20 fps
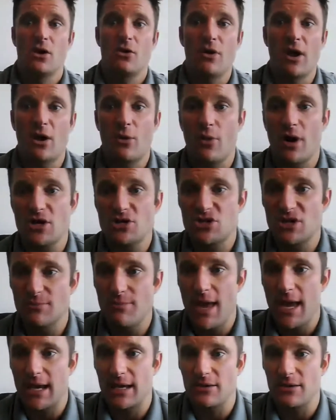Great question,
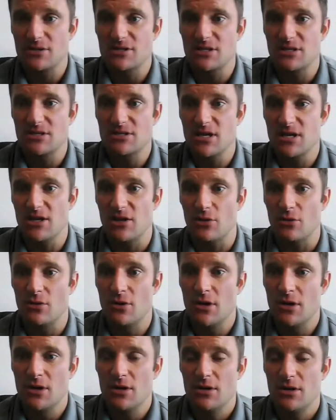Megan. Let's continue.
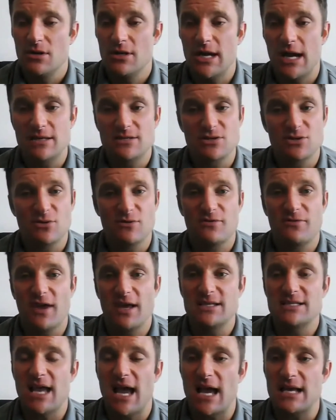You guys are doing
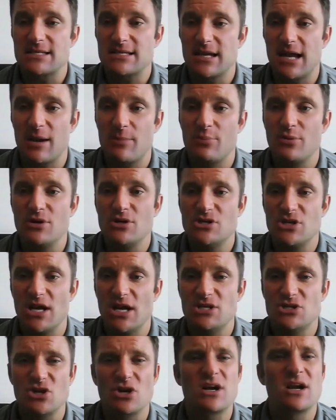fantastic. I
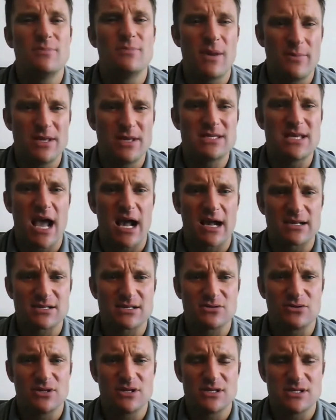appreciate your commitment to
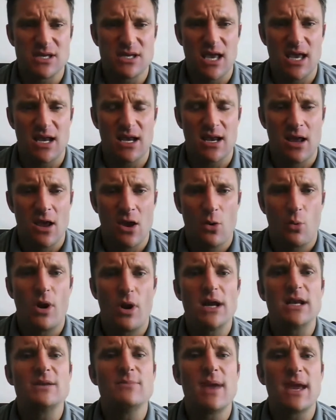excellence and
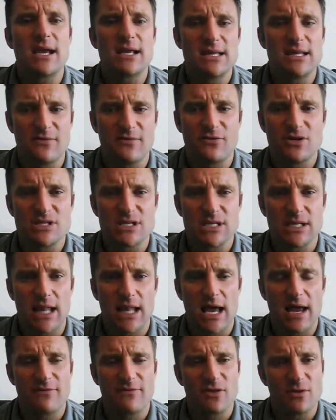wanting to make a difference in the
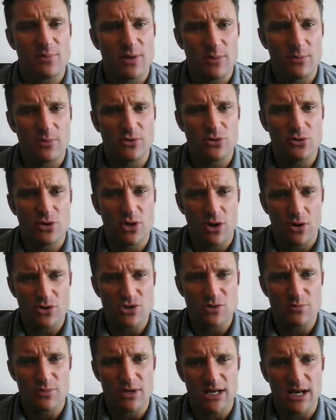life of the people you coach
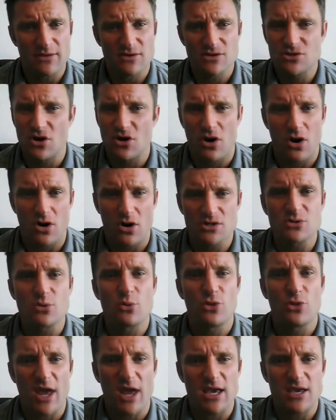and being on this call. So
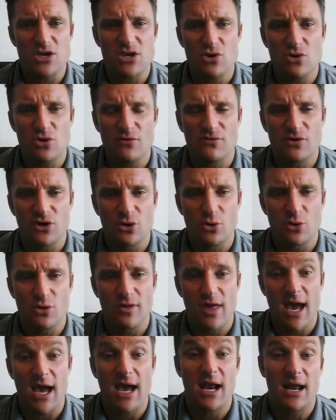thank you for doing
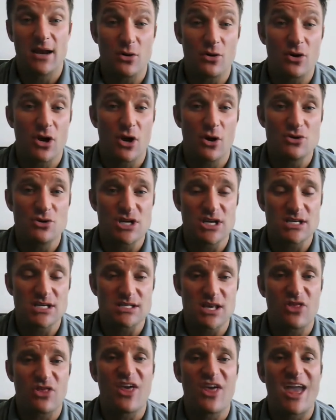that. I know coaching is a
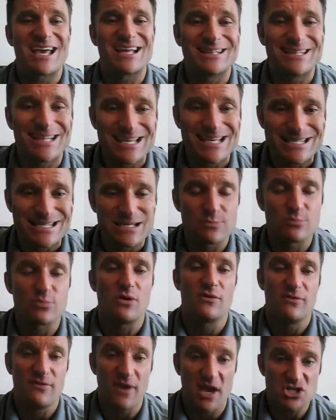thankless
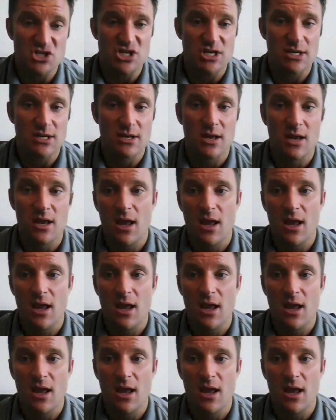profession.